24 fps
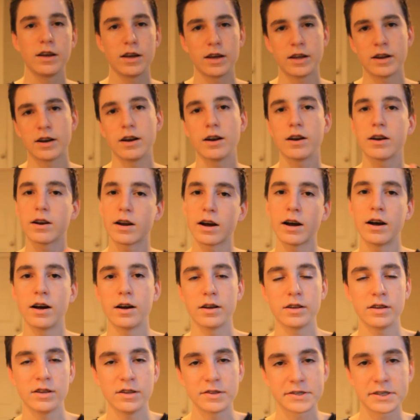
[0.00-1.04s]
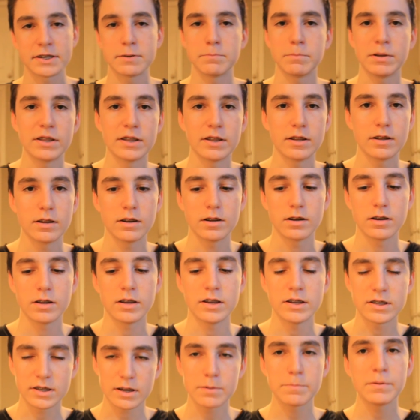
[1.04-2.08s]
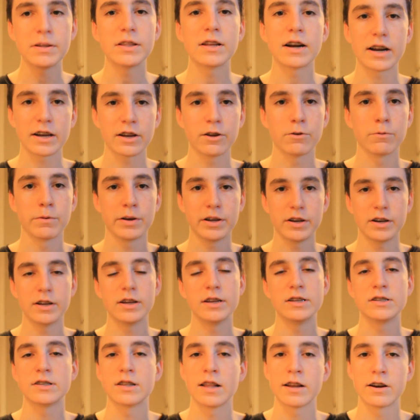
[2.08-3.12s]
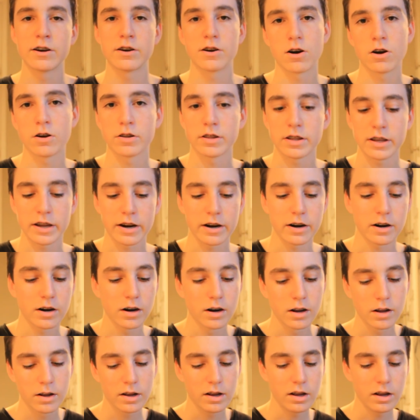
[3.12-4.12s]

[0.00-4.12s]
And he sent me that I could read his letter on the air